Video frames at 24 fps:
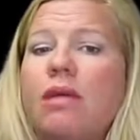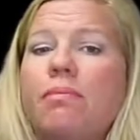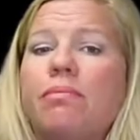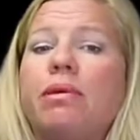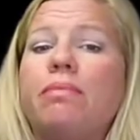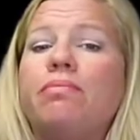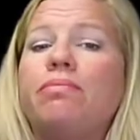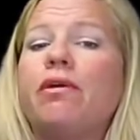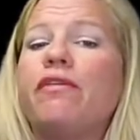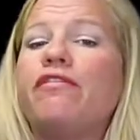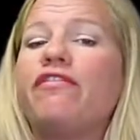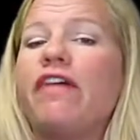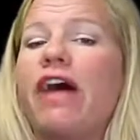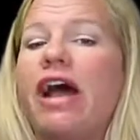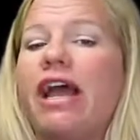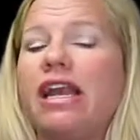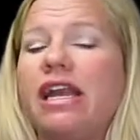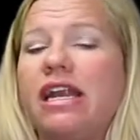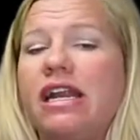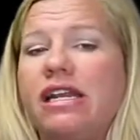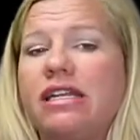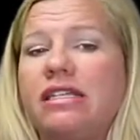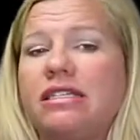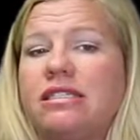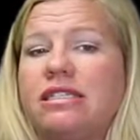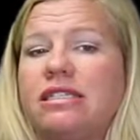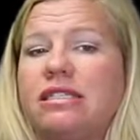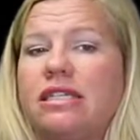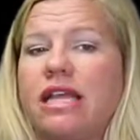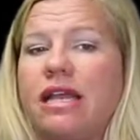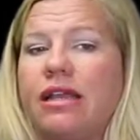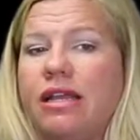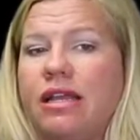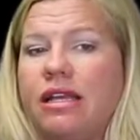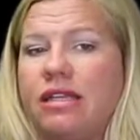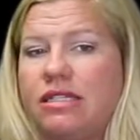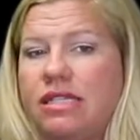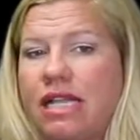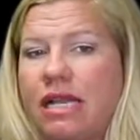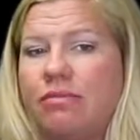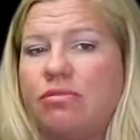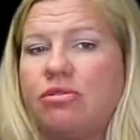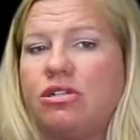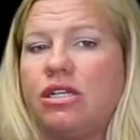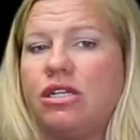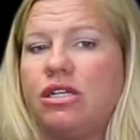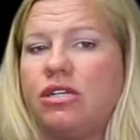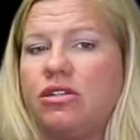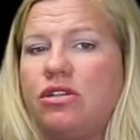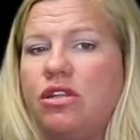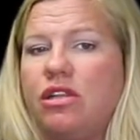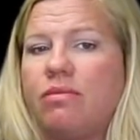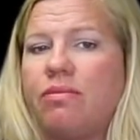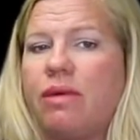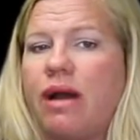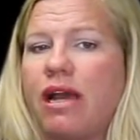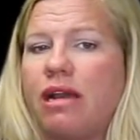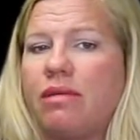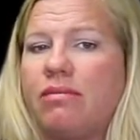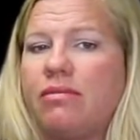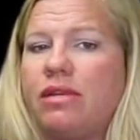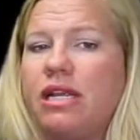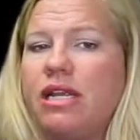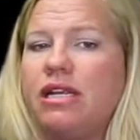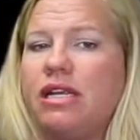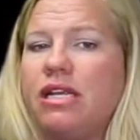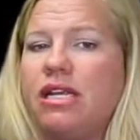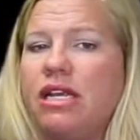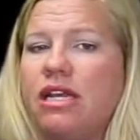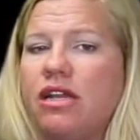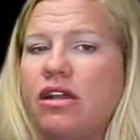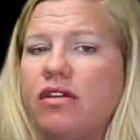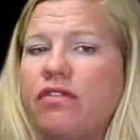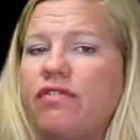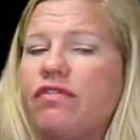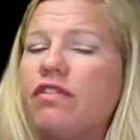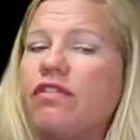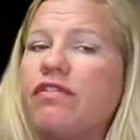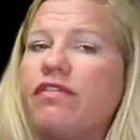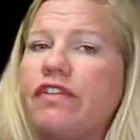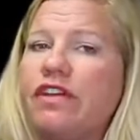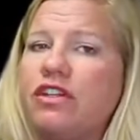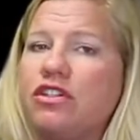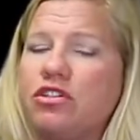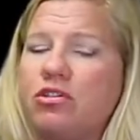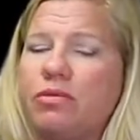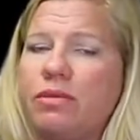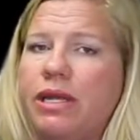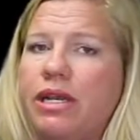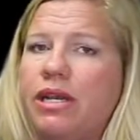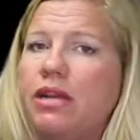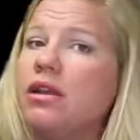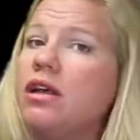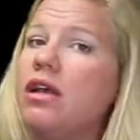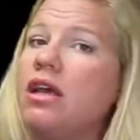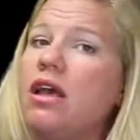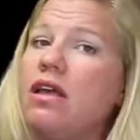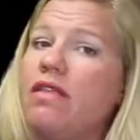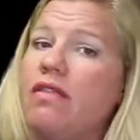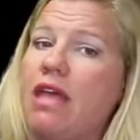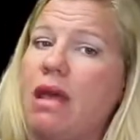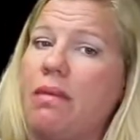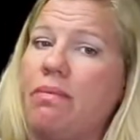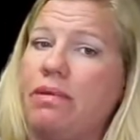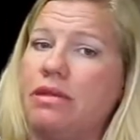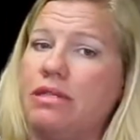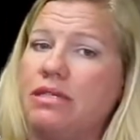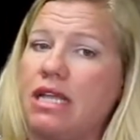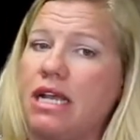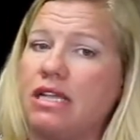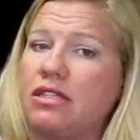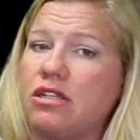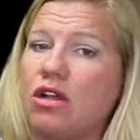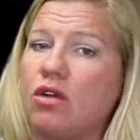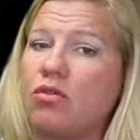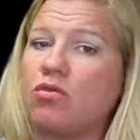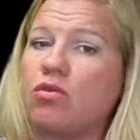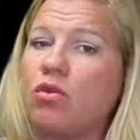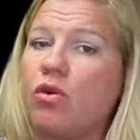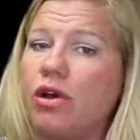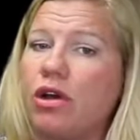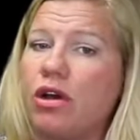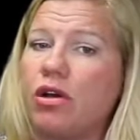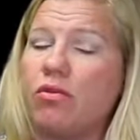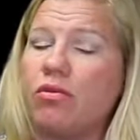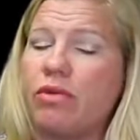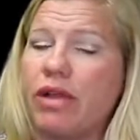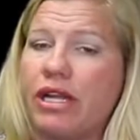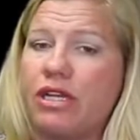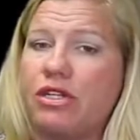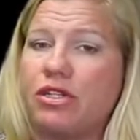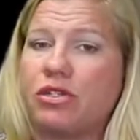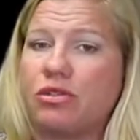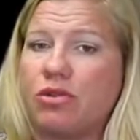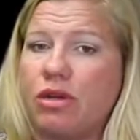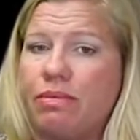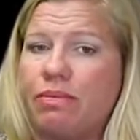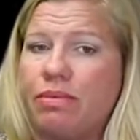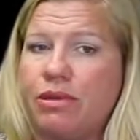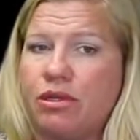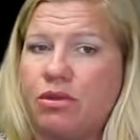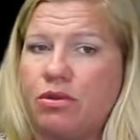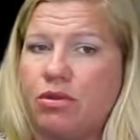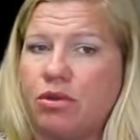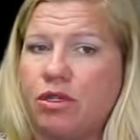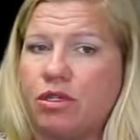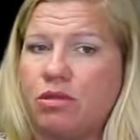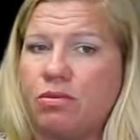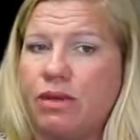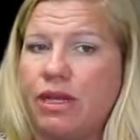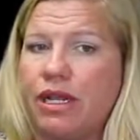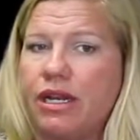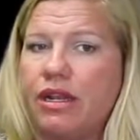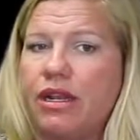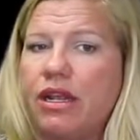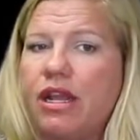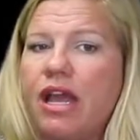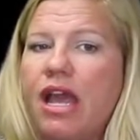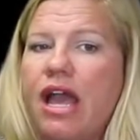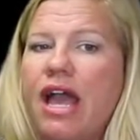but provide an exemption to the bottom tending gear for fishermen that possess a Royal Red Shrimp endorsement